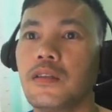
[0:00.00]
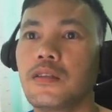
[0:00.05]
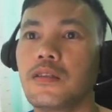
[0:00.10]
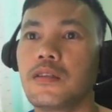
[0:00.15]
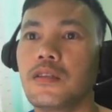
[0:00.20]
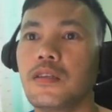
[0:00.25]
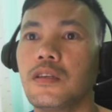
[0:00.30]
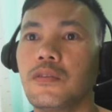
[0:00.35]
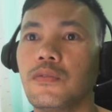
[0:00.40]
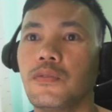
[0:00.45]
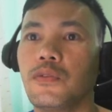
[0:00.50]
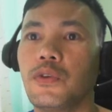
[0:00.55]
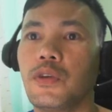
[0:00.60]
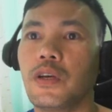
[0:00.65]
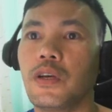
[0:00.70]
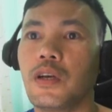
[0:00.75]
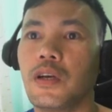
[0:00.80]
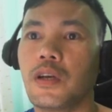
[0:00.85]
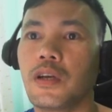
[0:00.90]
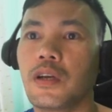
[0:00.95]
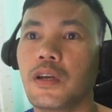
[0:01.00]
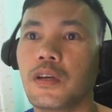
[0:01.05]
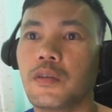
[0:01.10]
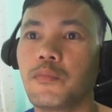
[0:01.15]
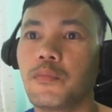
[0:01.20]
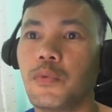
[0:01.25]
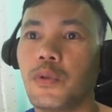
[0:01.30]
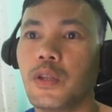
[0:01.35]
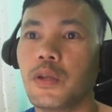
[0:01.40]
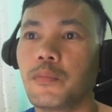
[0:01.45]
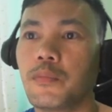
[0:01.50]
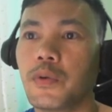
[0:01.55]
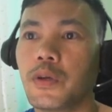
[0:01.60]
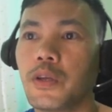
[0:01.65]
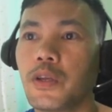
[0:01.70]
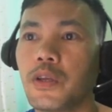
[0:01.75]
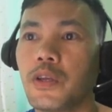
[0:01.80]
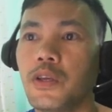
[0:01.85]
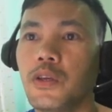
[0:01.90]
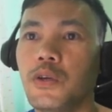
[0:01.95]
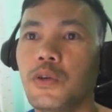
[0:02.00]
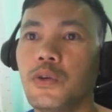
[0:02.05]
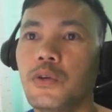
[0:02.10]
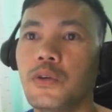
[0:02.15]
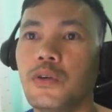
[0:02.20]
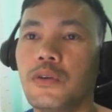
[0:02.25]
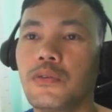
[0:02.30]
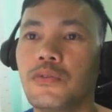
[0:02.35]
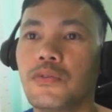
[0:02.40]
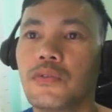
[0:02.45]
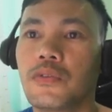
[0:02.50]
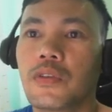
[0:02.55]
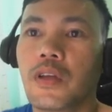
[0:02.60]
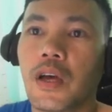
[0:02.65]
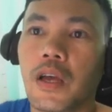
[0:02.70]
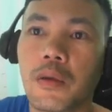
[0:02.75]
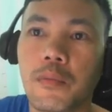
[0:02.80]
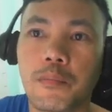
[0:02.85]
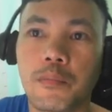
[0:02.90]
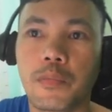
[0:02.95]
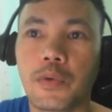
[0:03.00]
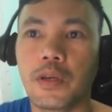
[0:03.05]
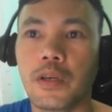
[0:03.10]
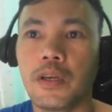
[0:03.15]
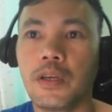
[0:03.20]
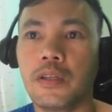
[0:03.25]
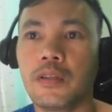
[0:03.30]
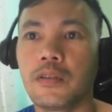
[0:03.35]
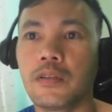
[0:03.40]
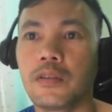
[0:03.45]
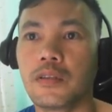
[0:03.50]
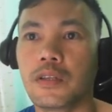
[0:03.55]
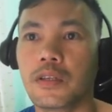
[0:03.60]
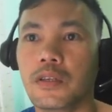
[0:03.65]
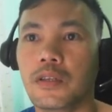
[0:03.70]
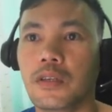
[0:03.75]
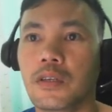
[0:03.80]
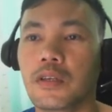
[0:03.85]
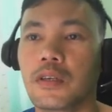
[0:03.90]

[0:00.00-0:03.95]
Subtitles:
See if you can pull up queue of type int.